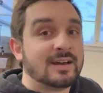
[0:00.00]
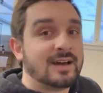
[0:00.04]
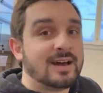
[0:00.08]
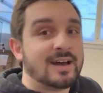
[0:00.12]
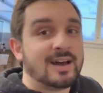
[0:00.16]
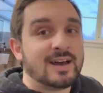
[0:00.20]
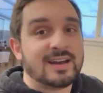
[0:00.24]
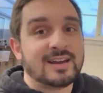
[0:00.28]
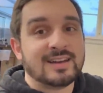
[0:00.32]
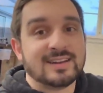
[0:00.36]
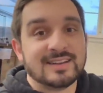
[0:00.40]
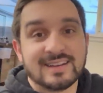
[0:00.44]

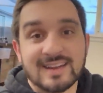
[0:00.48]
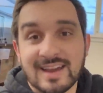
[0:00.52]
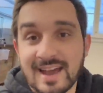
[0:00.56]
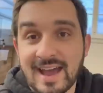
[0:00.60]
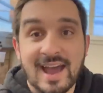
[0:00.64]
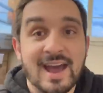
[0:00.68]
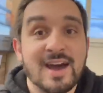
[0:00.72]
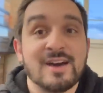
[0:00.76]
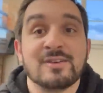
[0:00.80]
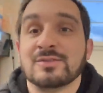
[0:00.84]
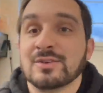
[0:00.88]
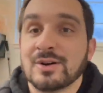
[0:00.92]
I
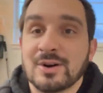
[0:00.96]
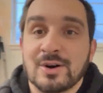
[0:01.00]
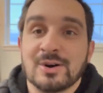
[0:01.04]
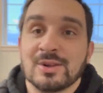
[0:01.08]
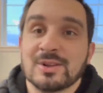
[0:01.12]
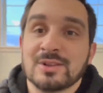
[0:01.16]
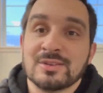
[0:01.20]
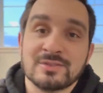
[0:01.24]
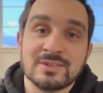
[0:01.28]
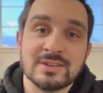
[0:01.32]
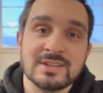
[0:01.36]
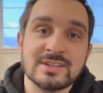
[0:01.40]
have
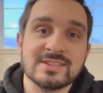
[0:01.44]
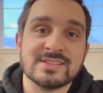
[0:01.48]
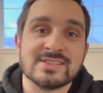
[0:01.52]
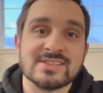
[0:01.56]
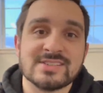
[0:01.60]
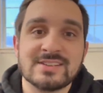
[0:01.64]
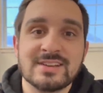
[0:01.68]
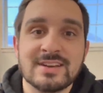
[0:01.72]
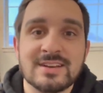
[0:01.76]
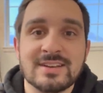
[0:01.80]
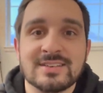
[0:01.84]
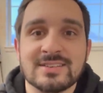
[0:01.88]
all of these
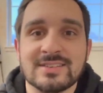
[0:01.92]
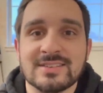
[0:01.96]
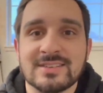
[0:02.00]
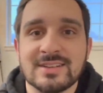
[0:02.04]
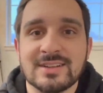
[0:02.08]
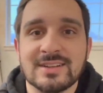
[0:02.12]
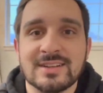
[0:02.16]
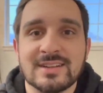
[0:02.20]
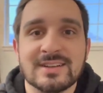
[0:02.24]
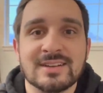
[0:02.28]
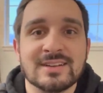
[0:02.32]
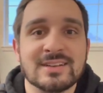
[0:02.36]
snakes
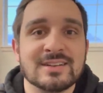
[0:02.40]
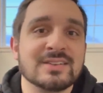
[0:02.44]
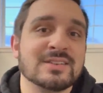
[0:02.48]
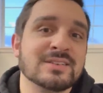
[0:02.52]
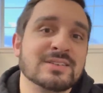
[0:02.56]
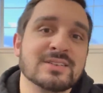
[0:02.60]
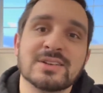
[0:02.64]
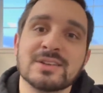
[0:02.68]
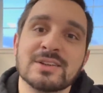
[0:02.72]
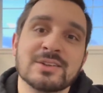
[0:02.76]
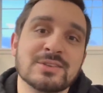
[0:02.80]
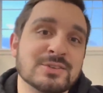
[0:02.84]
and
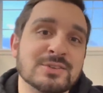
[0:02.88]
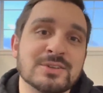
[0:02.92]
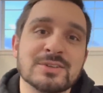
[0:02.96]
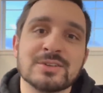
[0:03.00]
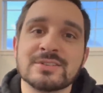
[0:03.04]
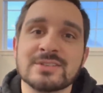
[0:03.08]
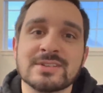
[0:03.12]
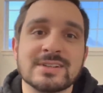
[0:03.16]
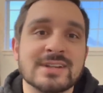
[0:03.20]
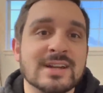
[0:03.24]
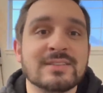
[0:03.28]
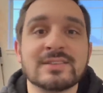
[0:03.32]

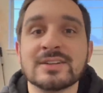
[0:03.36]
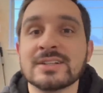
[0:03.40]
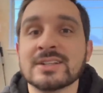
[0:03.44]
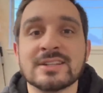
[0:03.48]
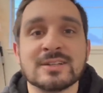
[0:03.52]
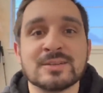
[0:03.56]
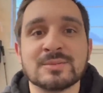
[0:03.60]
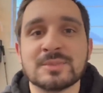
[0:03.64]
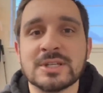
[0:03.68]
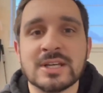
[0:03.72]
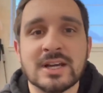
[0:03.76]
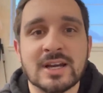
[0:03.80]
lizards and
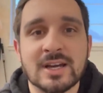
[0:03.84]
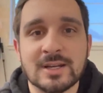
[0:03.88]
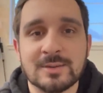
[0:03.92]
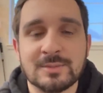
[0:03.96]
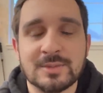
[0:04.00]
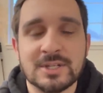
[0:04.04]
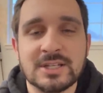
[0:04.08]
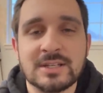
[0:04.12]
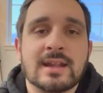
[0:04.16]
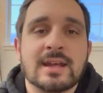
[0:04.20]
everything behind me.